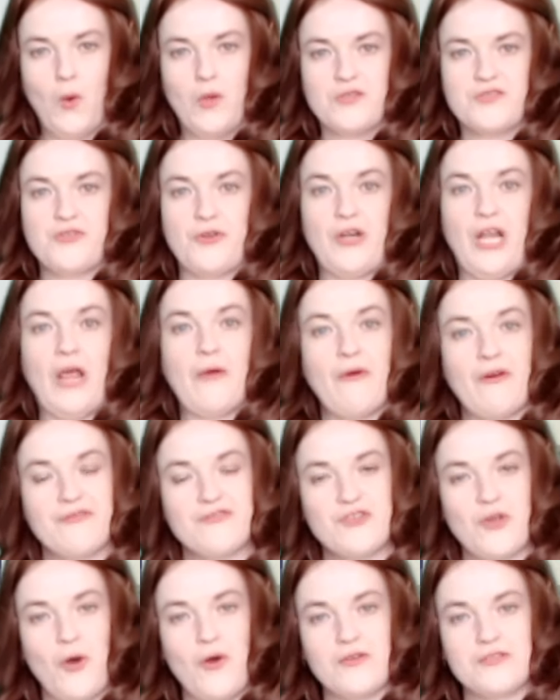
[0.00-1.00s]
So now I've
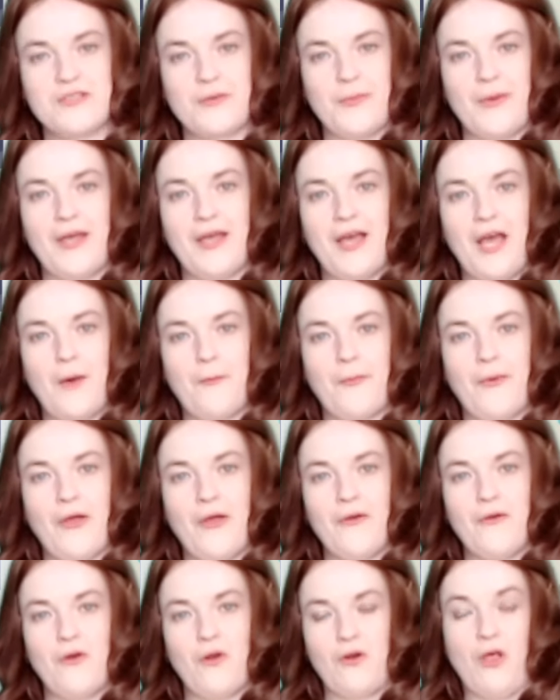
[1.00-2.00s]
talked a bit
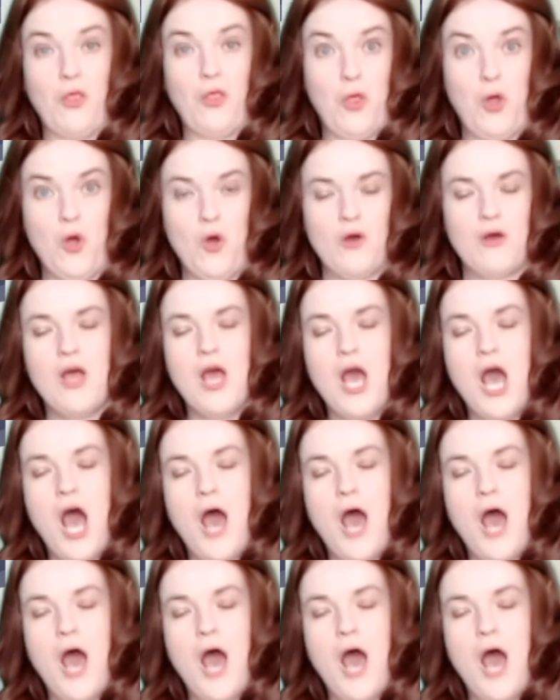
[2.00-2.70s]
about, or a lot,